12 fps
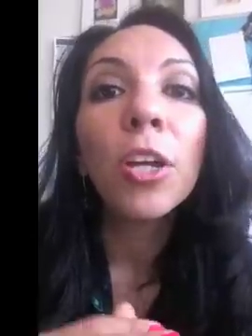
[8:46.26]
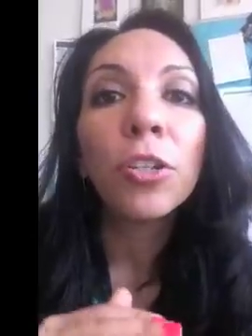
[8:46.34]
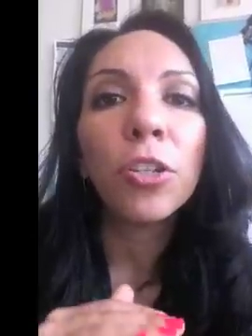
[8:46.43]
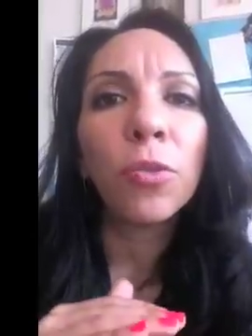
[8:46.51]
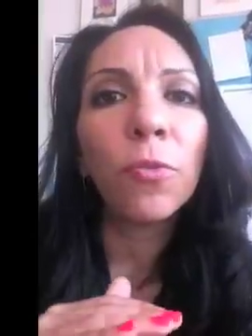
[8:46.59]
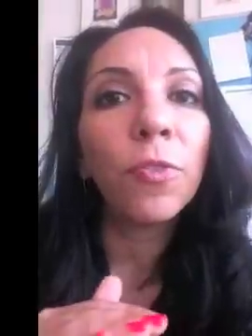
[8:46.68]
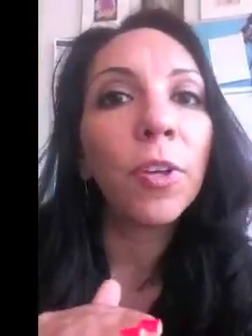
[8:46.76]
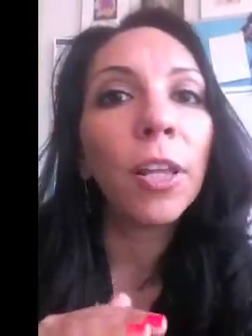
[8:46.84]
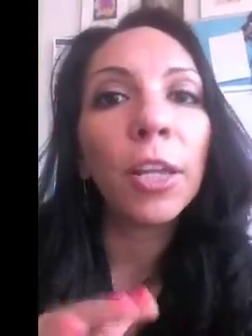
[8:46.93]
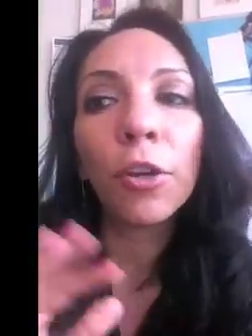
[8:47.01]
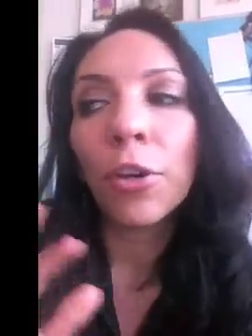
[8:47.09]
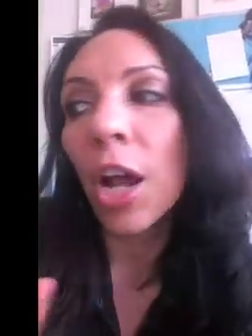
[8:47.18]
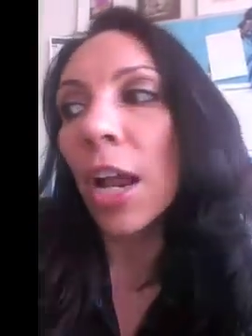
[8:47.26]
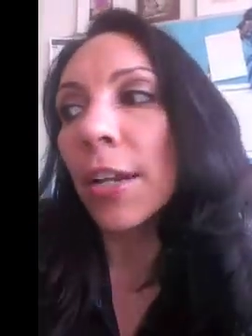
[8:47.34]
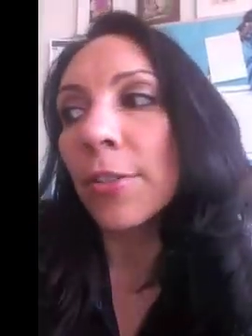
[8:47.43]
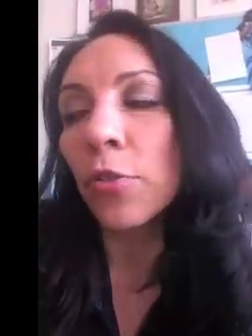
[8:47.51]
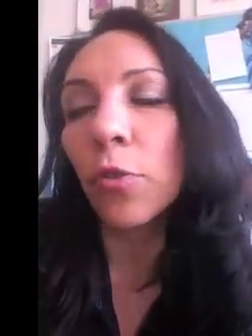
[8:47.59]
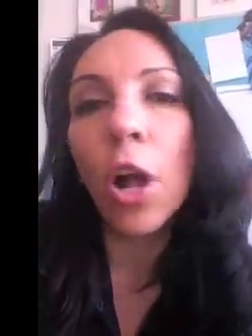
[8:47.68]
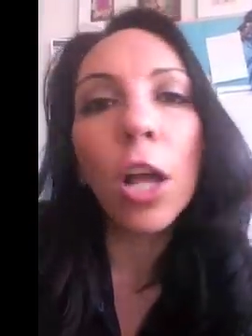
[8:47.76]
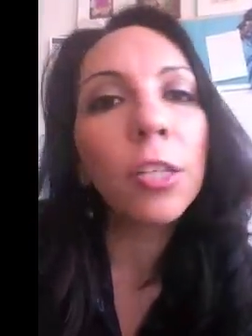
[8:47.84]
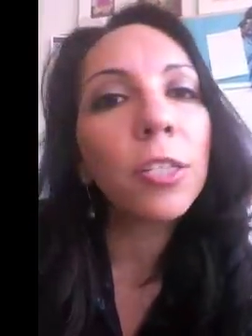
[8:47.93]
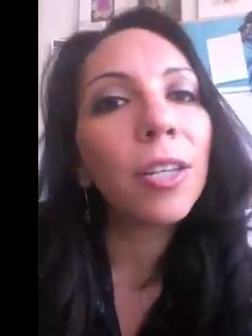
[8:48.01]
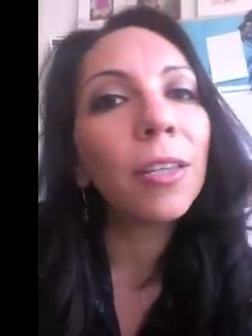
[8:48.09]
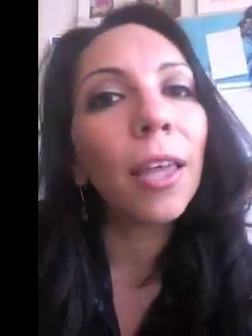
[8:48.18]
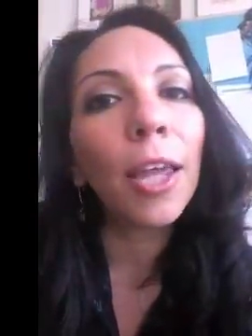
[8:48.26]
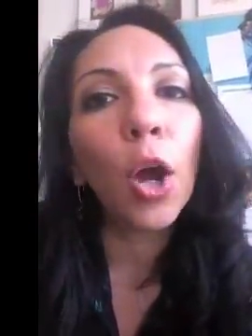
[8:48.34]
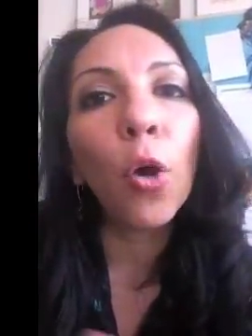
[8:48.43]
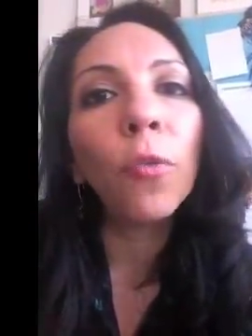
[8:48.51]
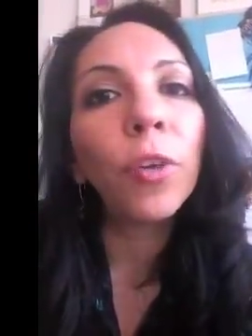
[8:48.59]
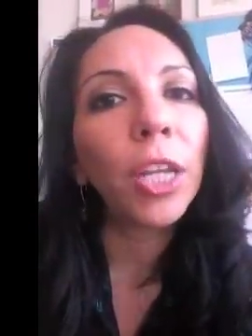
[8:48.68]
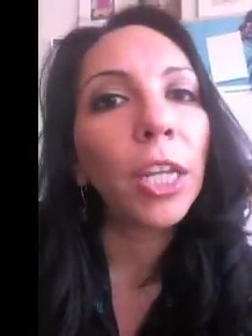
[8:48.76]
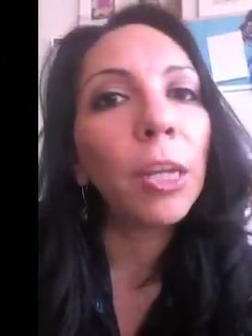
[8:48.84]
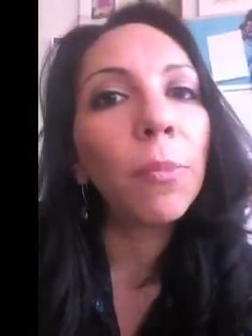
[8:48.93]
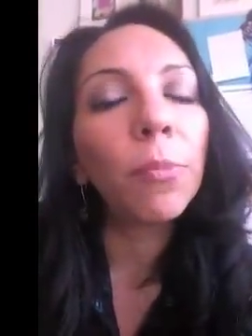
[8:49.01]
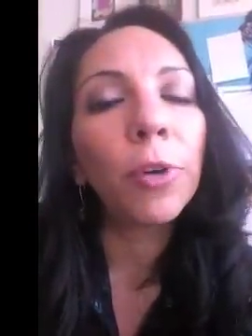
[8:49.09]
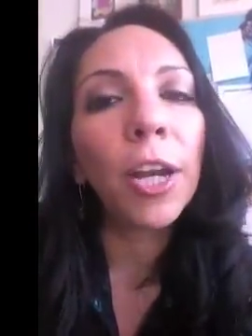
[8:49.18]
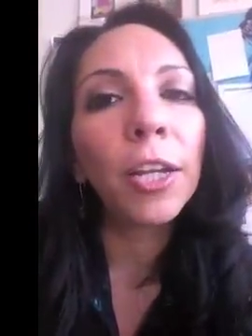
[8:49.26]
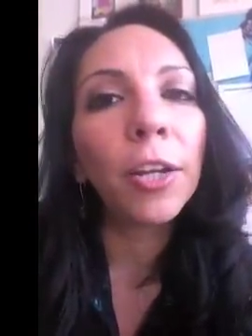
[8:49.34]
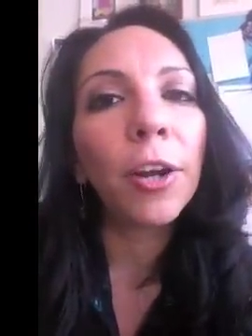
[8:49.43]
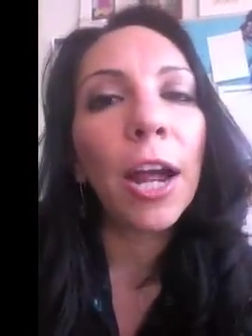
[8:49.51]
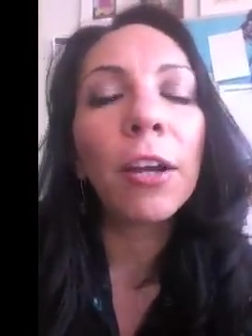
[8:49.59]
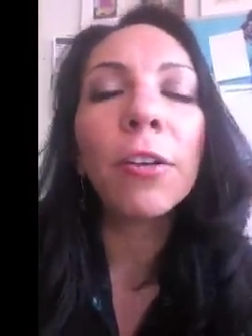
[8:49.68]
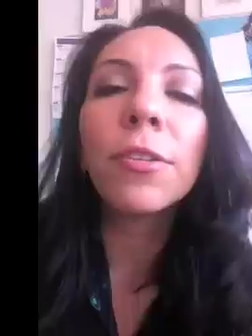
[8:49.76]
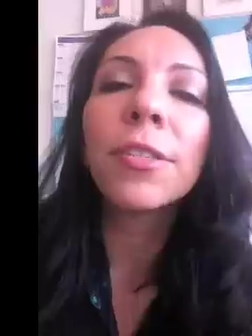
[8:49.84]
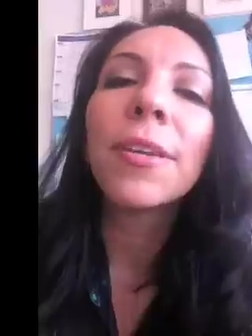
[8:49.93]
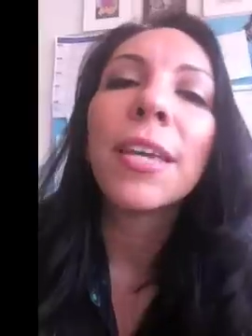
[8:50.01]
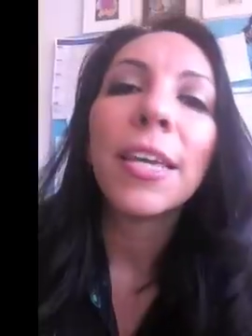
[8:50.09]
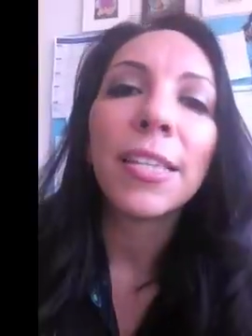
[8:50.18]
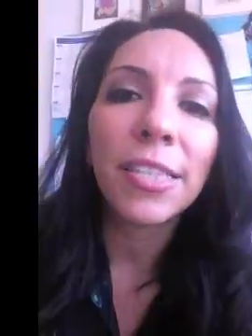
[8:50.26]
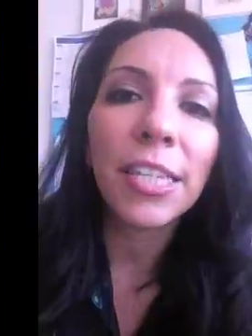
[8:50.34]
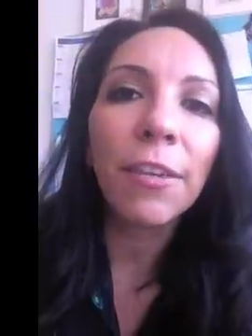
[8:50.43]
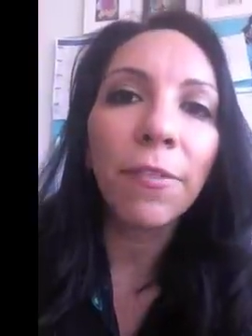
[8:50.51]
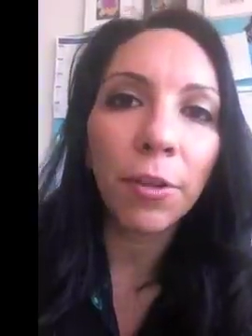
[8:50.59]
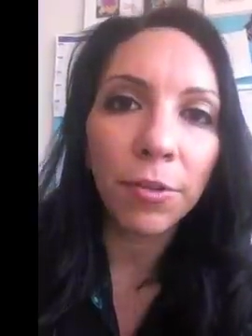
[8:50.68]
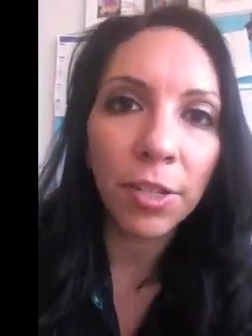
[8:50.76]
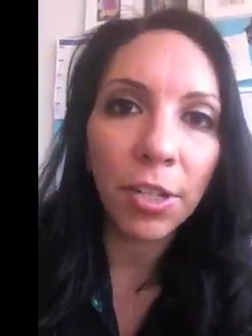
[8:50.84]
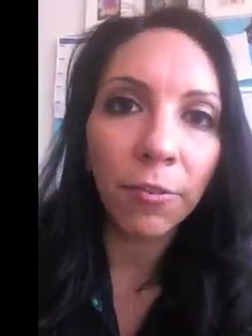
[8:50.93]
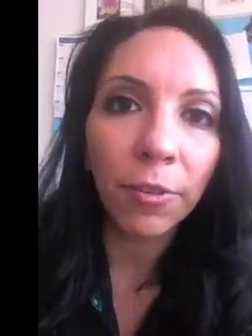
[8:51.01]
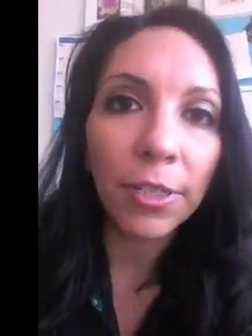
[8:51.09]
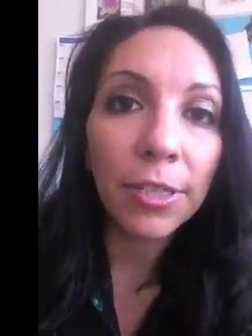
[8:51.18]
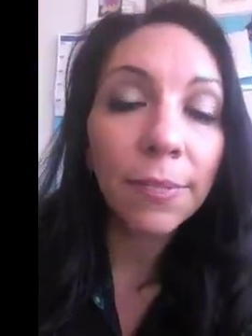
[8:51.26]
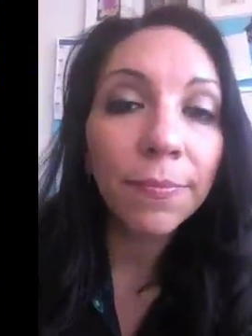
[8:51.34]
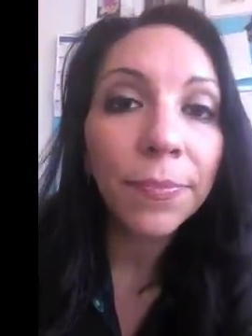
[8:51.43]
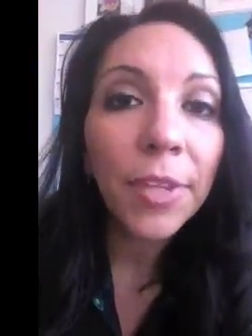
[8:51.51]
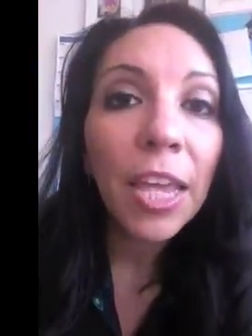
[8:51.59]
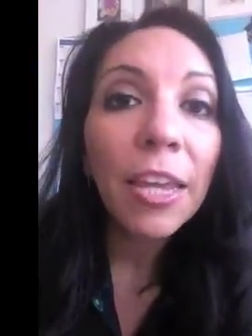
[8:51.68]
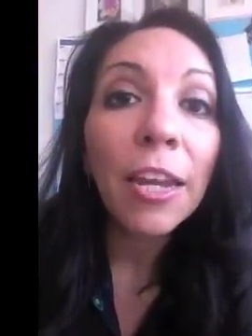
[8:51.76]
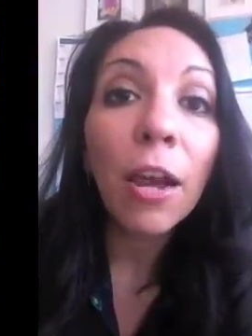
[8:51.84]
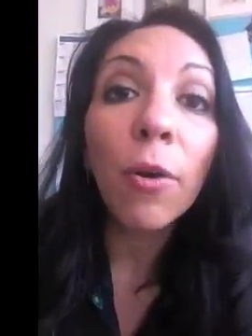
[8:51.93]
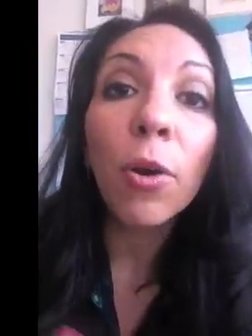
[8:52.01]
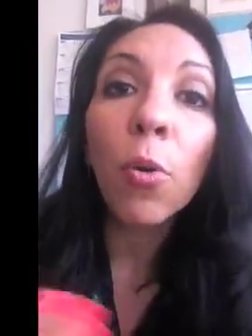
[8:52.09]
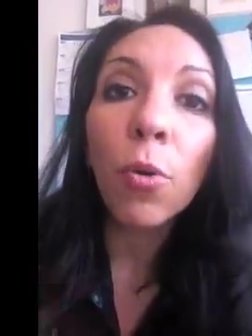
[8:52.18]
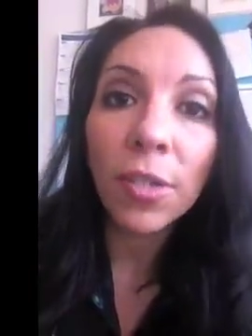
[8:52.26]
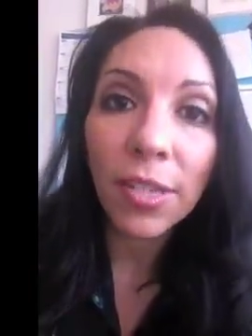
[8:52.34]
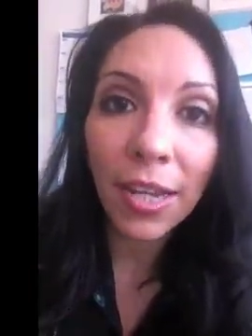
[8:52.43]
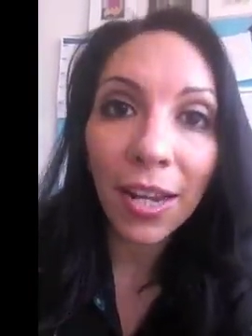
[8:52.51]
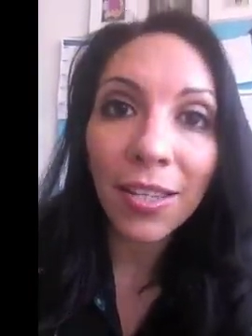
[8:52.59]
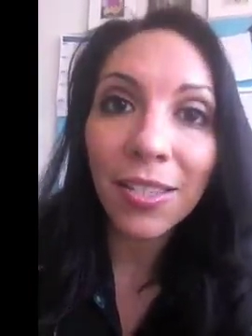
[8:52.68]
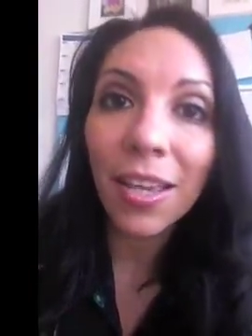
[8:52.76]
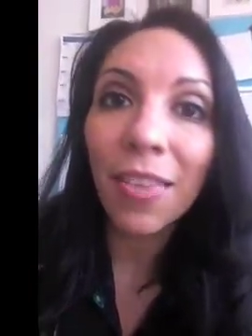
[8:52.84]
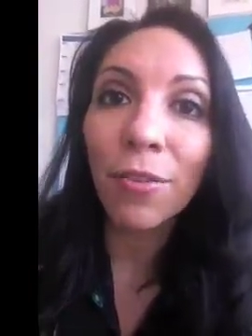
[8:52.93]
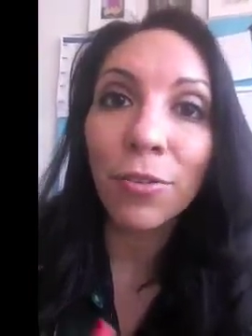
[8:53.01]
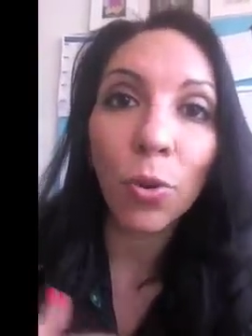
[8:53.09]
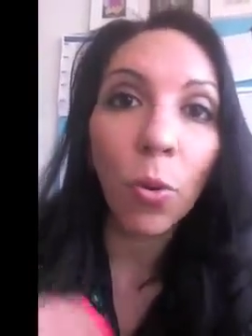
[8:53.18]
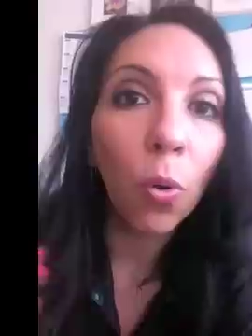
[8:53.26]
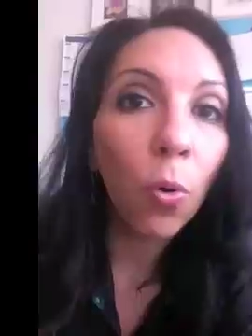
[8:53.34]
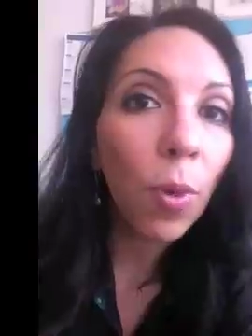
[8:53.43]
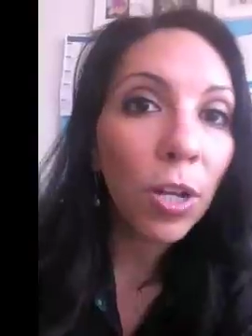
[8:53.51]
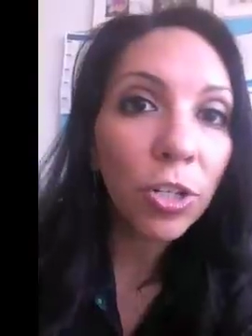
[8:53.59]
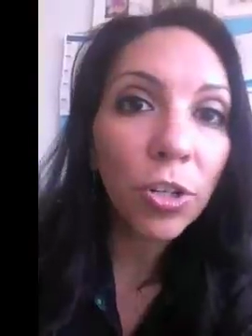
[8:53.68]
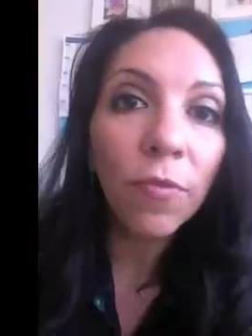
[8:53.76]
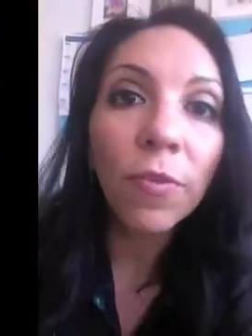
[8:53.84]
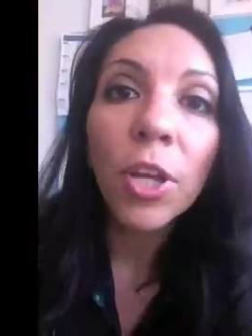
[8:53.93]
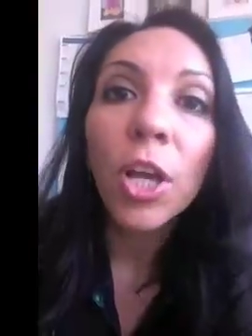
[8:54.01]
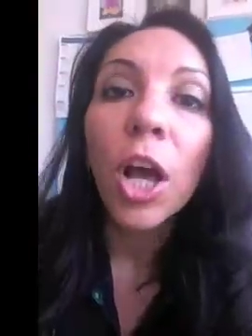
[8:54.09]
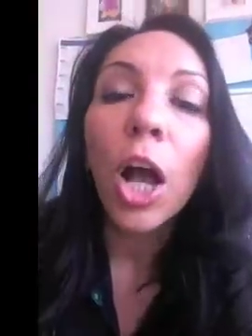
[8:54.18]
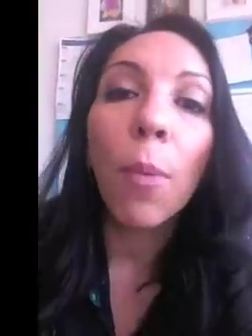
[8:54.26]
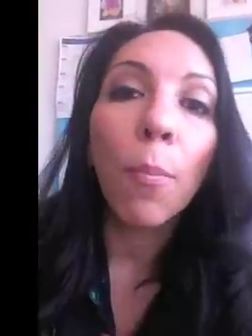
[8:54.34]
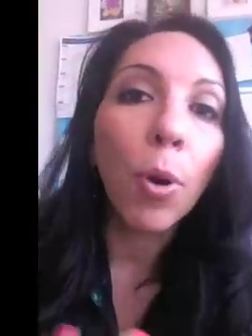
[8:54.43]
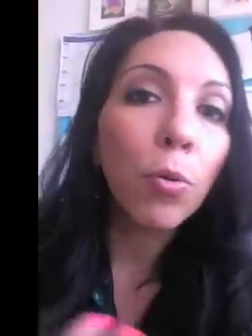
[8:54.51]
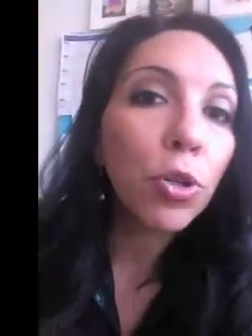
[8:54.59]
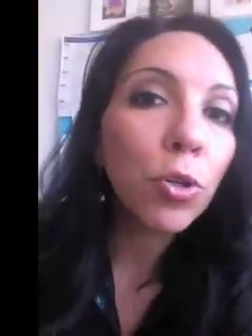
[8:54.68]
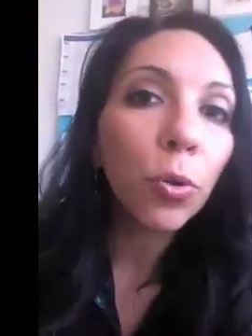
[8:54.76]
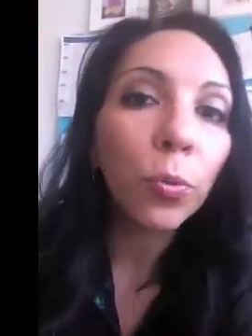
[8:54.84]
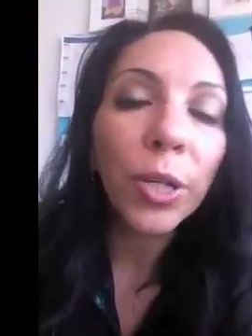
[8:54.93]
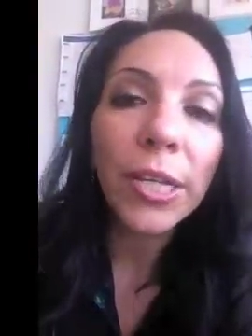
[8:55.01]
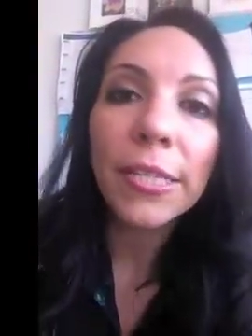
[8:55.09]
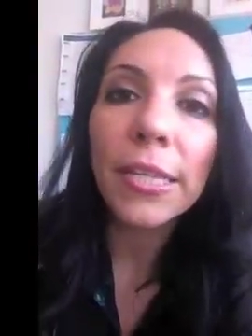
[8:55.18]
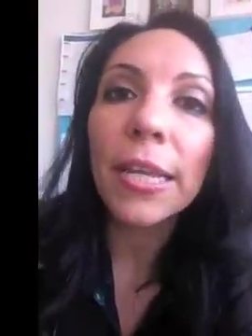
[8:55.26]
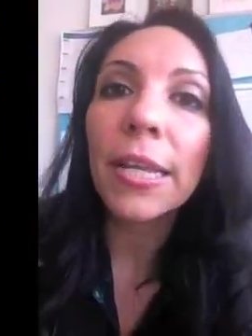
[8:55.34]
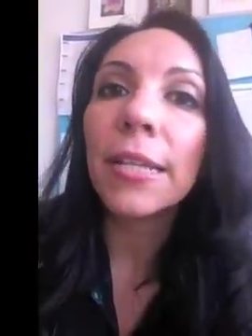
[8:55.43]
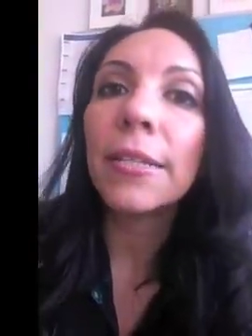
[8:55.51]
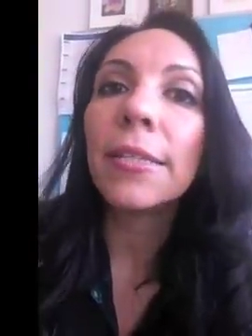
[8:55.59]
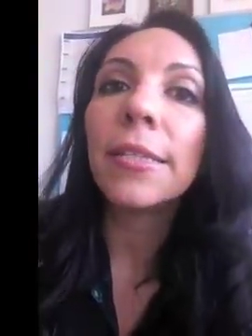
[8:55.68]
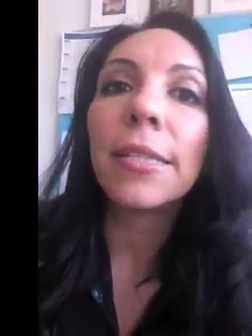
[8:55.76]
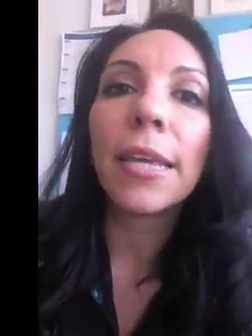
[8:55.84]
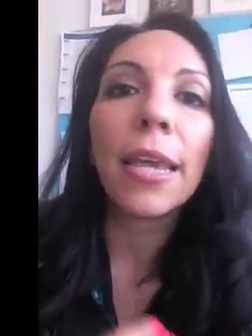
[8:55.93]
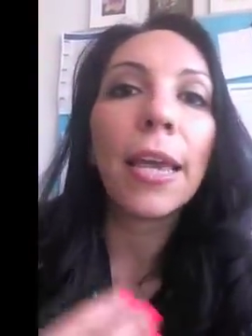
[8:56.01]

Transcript: Do you feel like you're not as drawn to overeating bread and crackers? See if there's a difference. Now, of course, like I said, there's a whole bunch of emotional reasons,